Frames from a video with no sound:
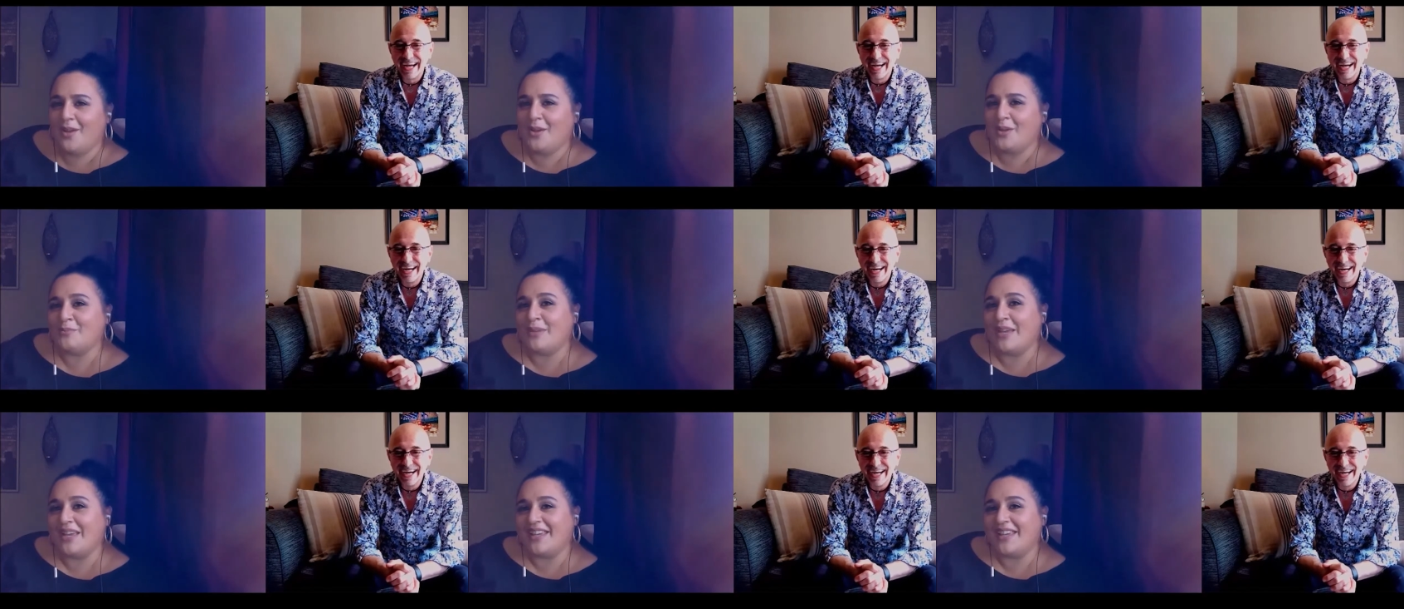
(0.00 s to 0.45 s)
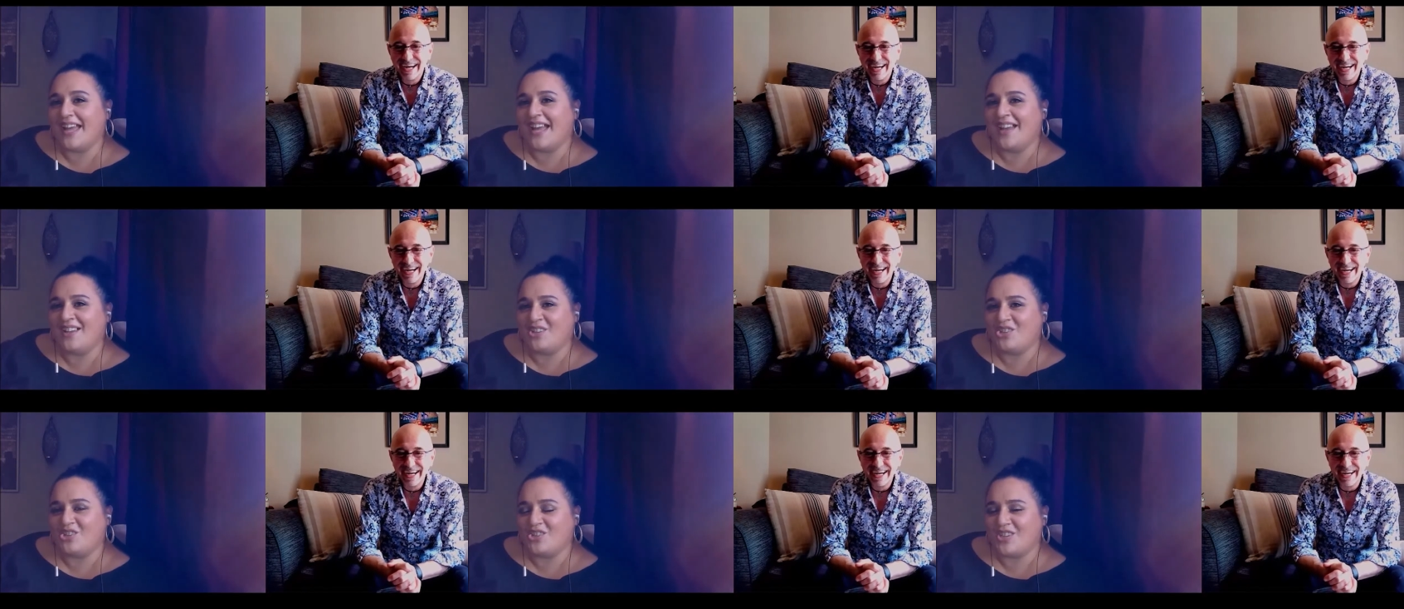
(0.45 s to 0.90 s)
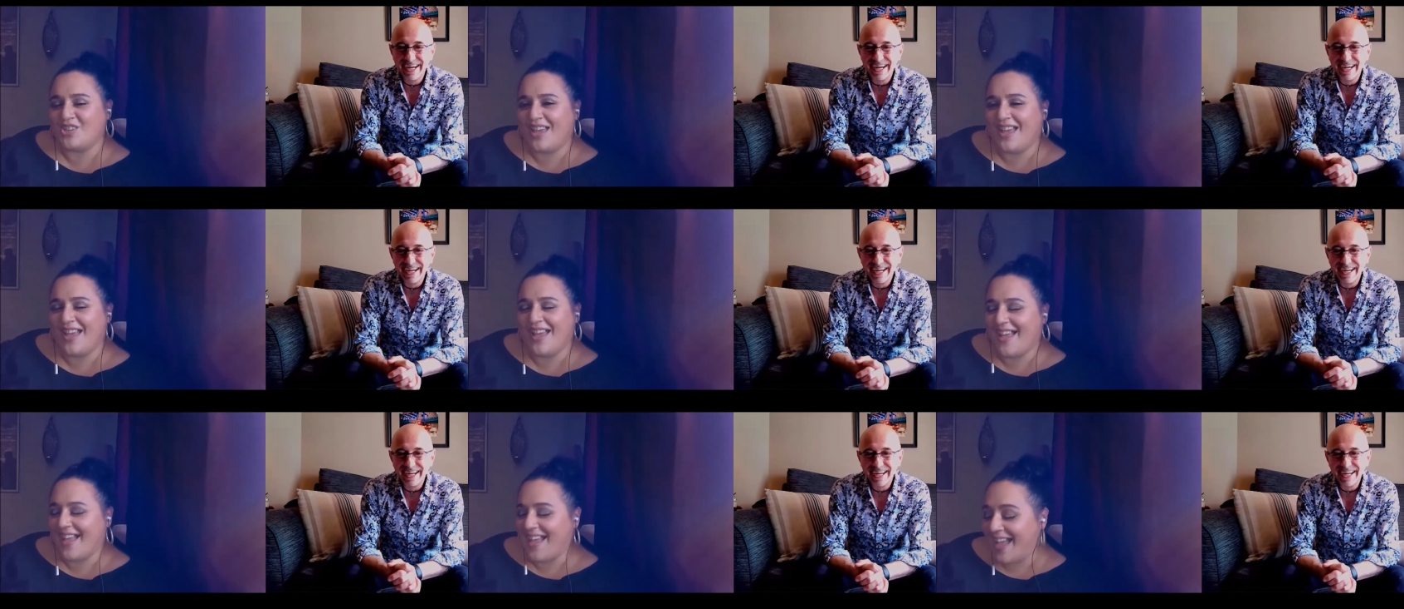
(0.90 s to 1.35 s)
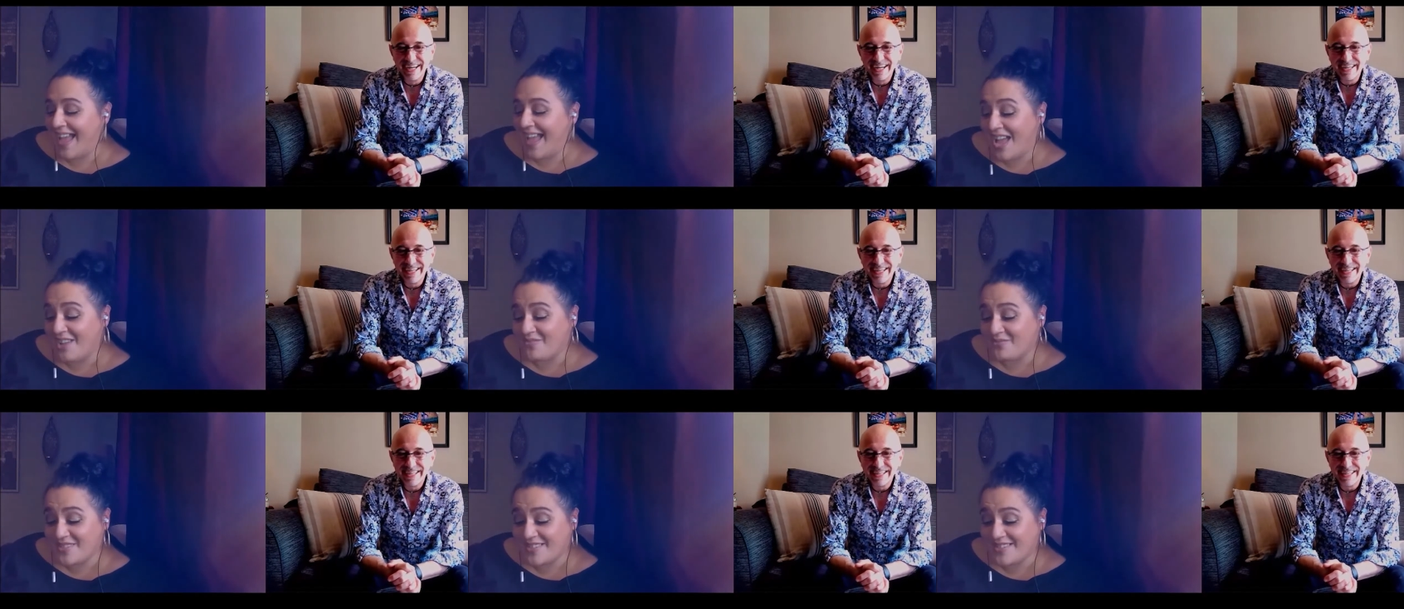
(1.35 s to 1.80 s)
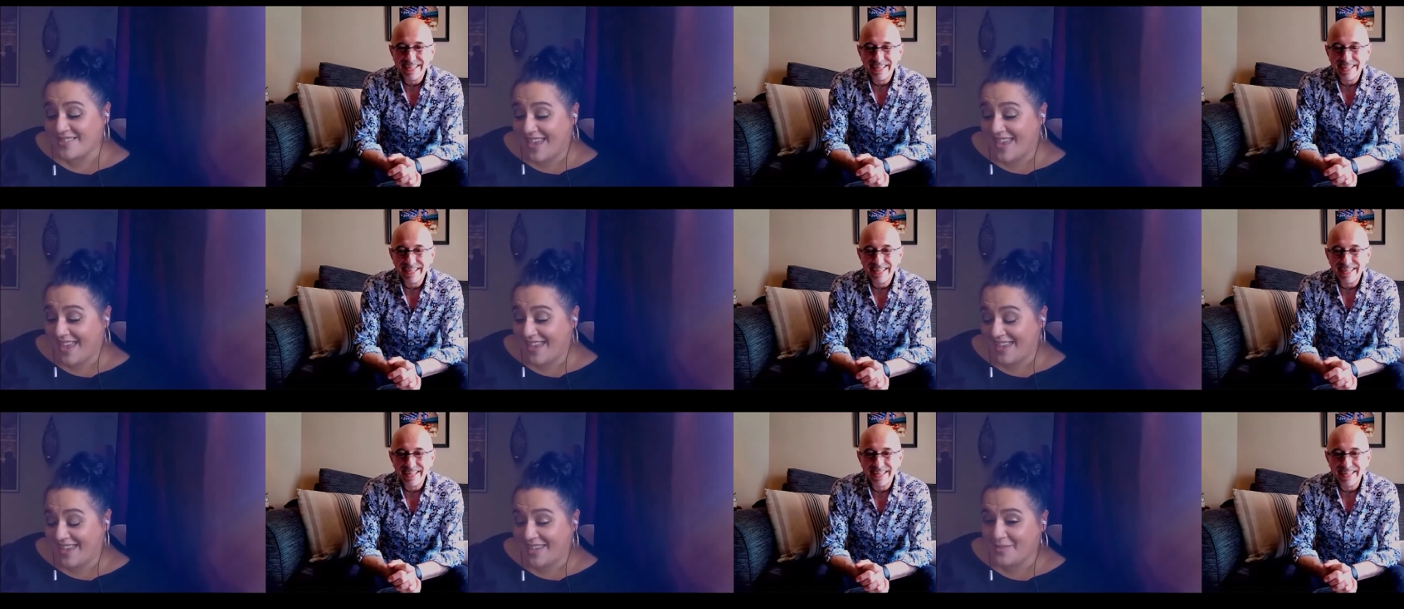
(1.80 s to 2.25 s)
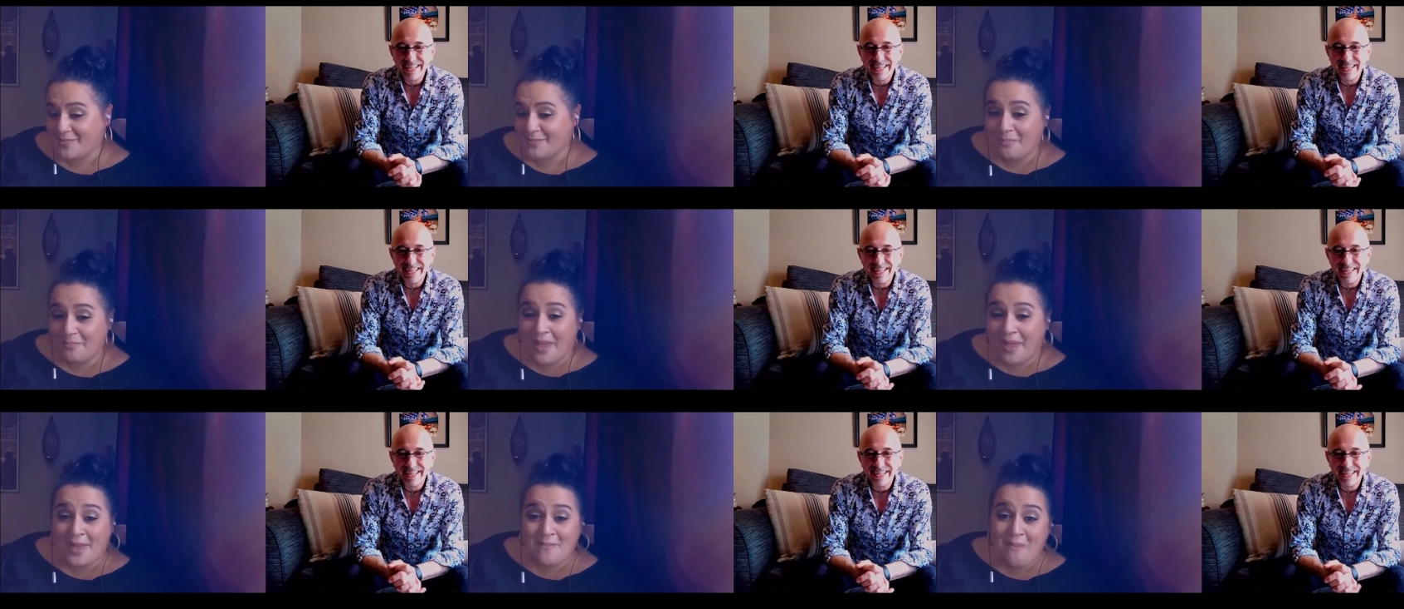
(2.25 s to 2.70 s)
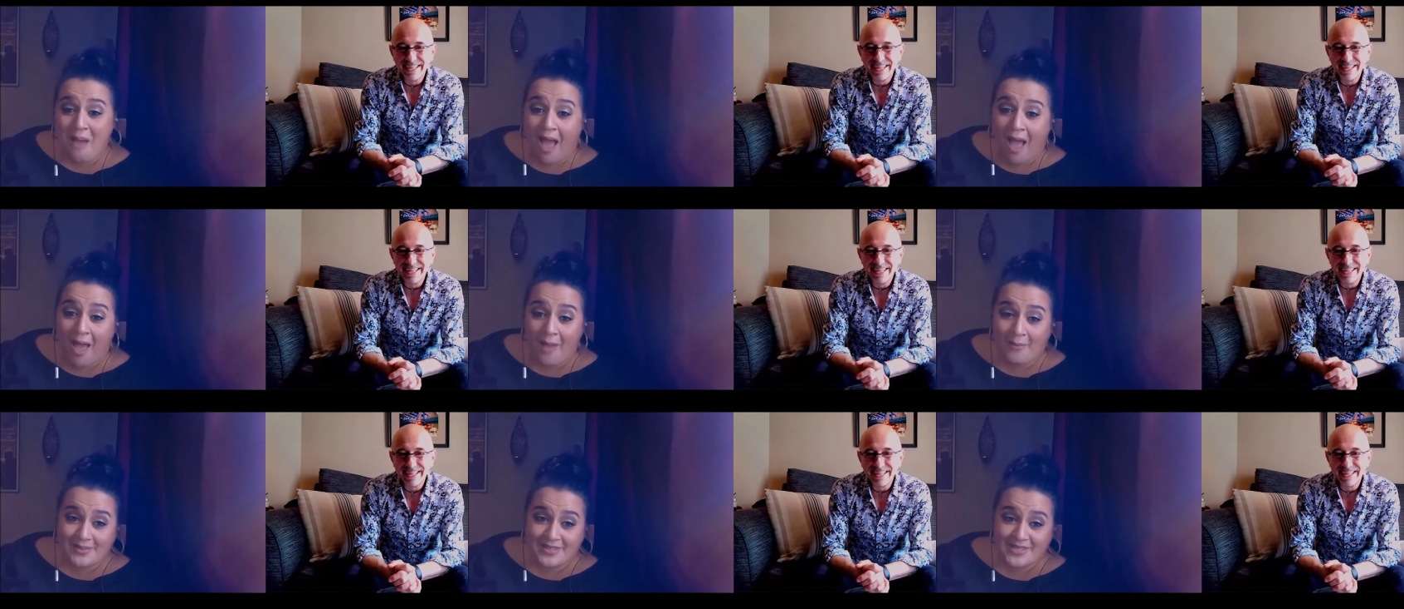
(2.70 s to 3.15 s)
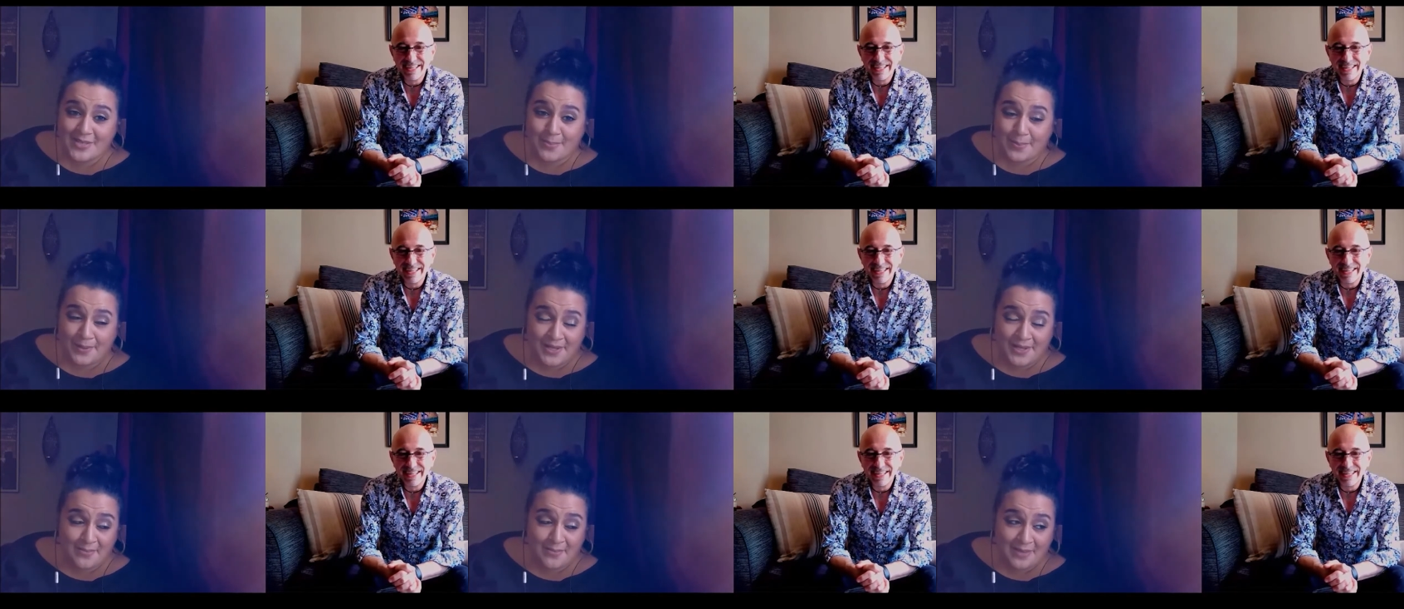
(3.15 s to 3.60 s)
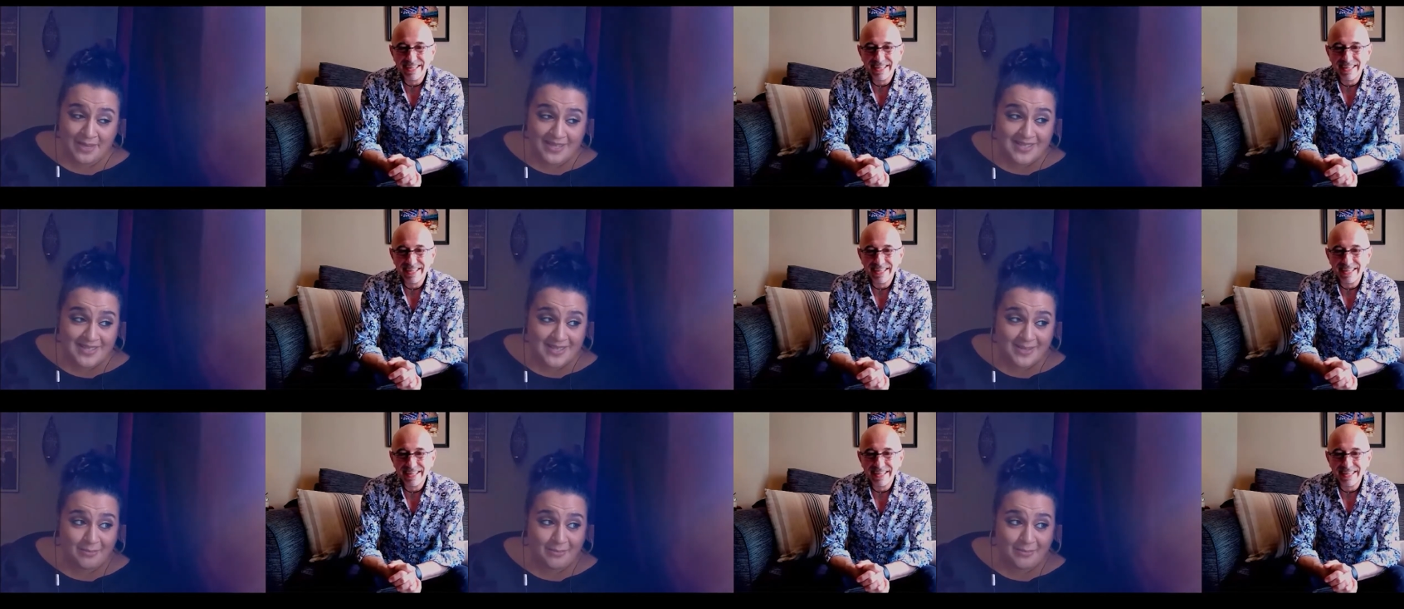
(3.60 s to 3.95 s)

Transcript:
Speaker 1: my gosh, I have to say, my mom is pretty amazing.